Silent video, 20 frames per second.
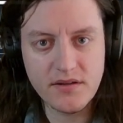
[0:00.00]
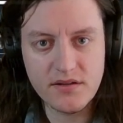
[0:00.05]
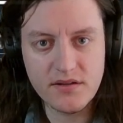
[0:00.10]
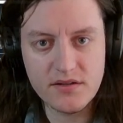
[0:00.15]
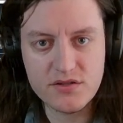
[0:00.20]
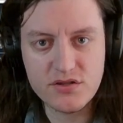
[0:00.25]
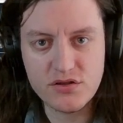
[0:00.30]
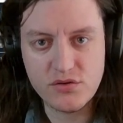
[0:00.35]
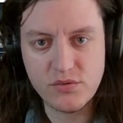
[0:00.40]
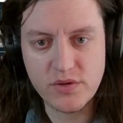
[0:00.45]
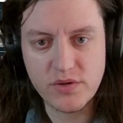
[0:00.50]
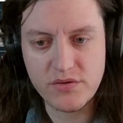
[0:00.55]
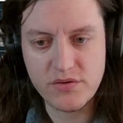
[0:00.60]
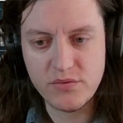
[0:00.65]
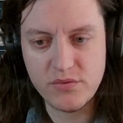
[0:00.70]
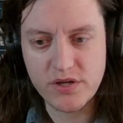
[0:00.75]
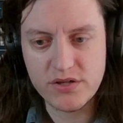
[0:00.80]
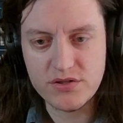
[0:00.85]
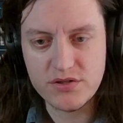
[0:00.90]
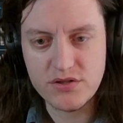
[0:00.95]
so what do I
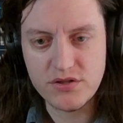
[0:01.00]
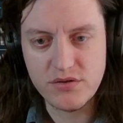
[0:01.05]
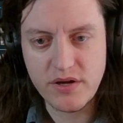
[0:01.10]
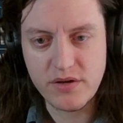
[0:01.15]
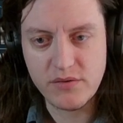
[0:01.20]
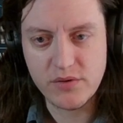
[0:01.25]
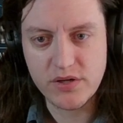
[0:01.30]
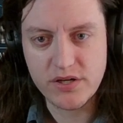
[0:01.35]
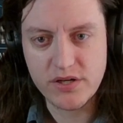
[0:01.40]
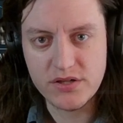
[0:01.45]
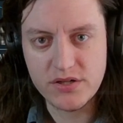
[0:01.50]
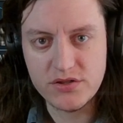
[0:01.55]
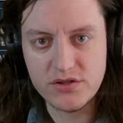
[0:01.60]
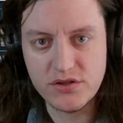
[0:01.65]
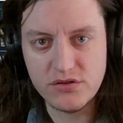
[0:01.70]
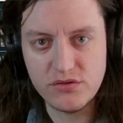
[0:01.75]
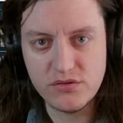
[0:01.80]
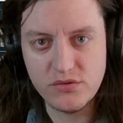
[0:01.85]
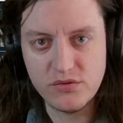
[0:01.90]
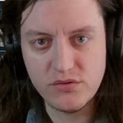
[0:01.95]
want to do? I want to
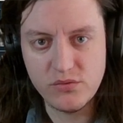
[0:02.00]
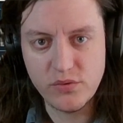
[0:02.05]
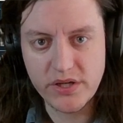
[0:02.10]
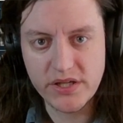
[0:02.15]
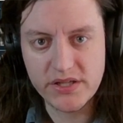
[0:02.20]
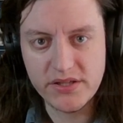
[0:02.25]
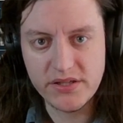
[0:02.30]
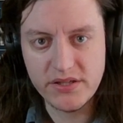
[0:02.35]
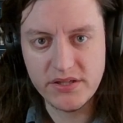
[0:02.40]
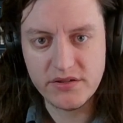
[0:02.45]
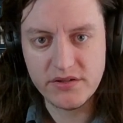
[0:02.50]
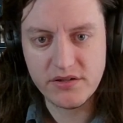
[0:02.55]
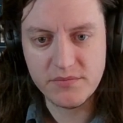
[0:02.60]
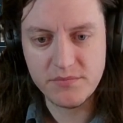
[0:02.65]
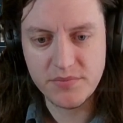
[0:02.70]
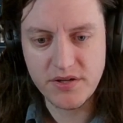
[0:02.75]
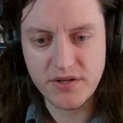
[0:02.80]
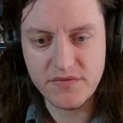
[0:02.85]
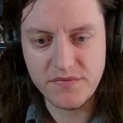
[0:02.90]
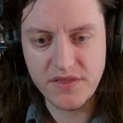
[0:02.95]
do Wing Leader
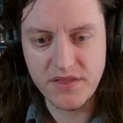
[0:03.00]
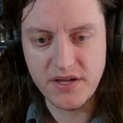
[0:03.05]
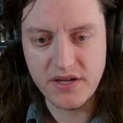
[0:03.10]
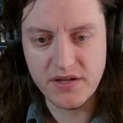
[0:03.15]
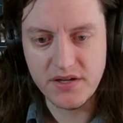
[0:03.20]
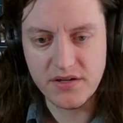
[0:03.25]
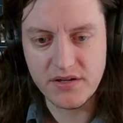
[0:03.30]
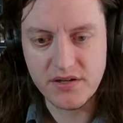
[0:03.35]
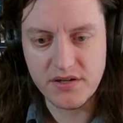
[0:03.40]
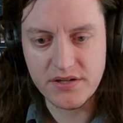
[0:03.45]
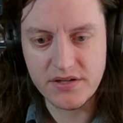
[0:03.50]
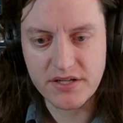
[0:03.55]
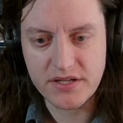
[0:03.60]
buff there.